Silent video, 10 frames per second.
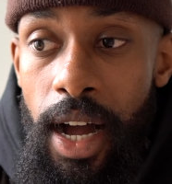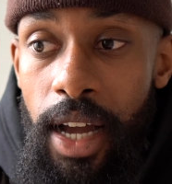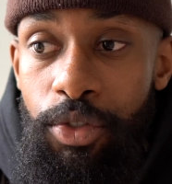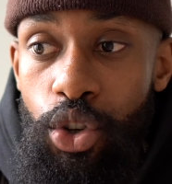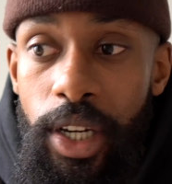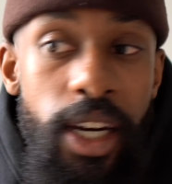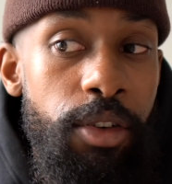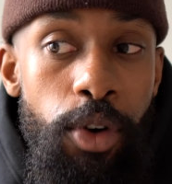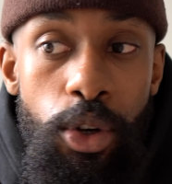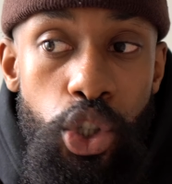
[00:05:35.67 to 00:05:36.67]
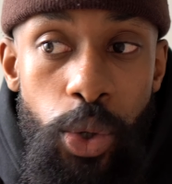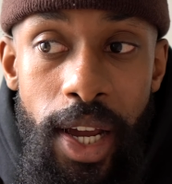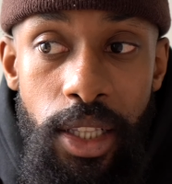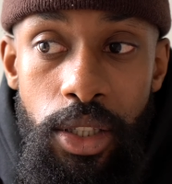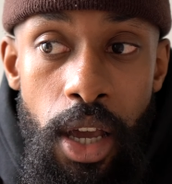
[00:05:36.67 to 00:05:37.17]
if you're gonna follow
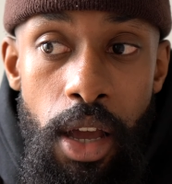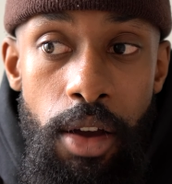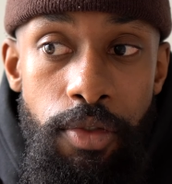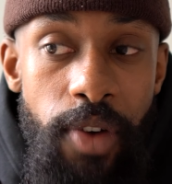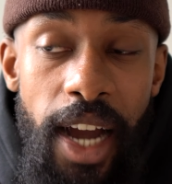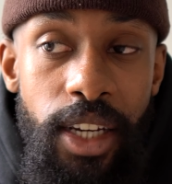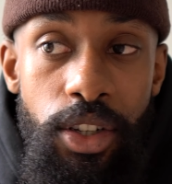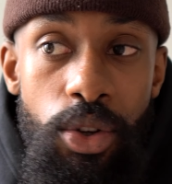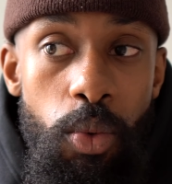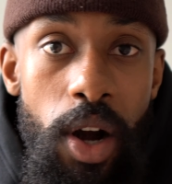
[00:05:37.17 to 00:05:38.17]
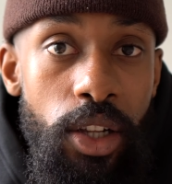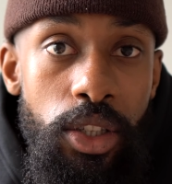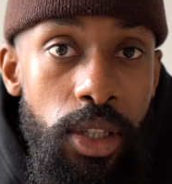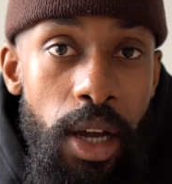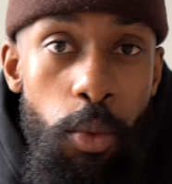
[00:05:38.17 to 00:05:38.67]
trends, find the
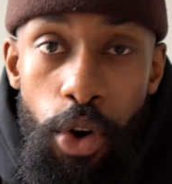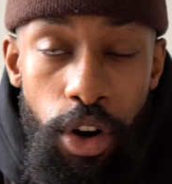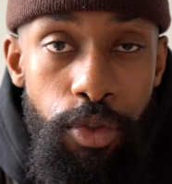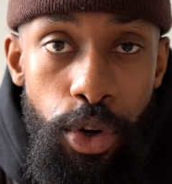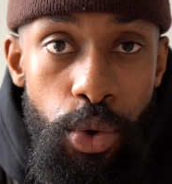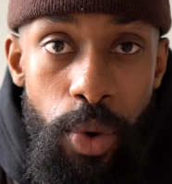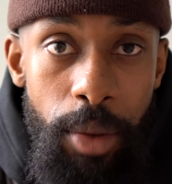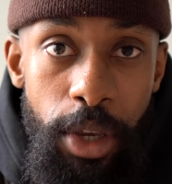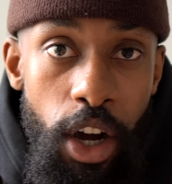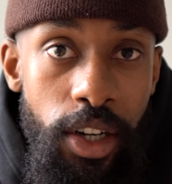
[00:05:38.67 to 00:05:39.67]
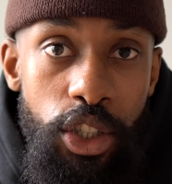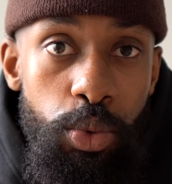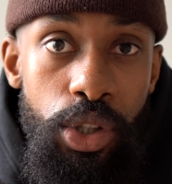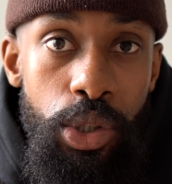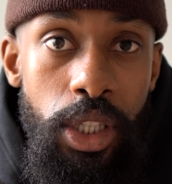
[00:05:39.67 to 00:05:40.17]
ones that work for you and be
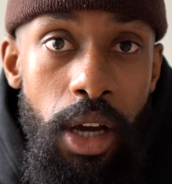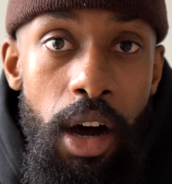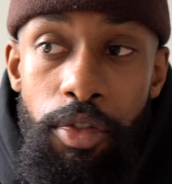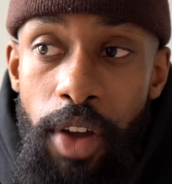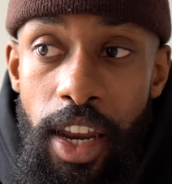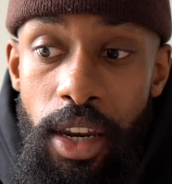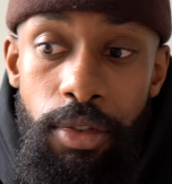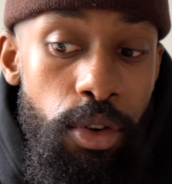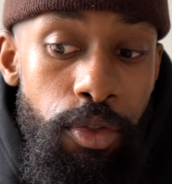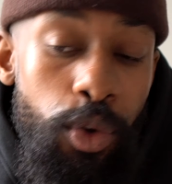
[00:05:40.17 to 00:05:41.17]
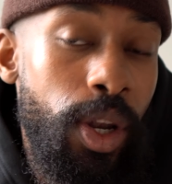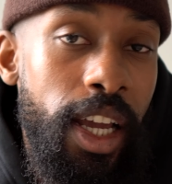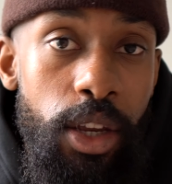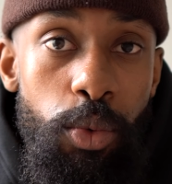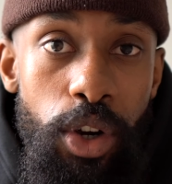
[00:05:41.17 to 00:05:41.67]
honest with yourself. And if you feel
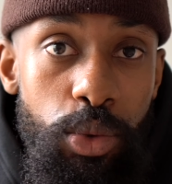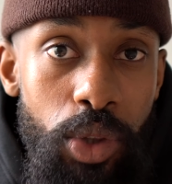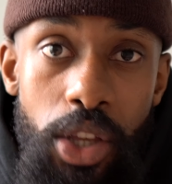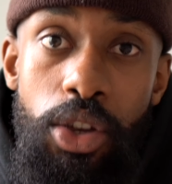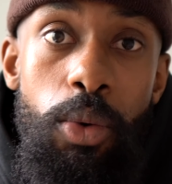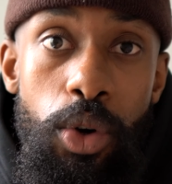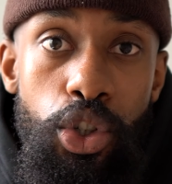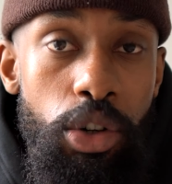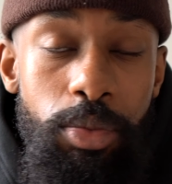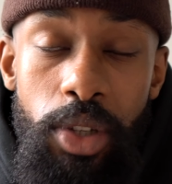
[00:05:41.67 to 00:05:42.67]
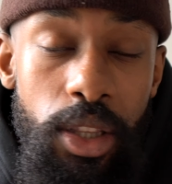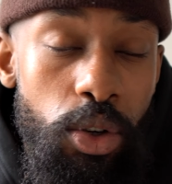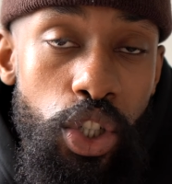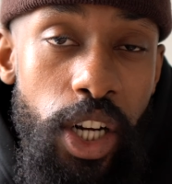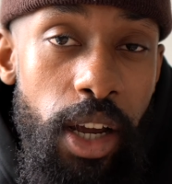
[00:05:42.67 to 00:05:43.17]
like it works within your wardrobe, then
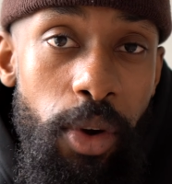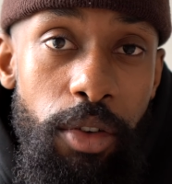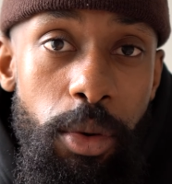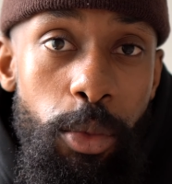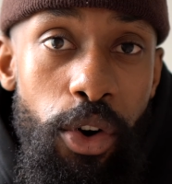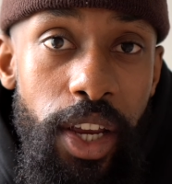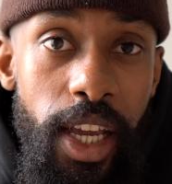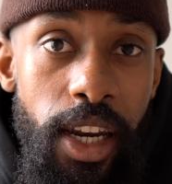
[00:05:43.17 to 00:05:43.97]
don't shy away from wearing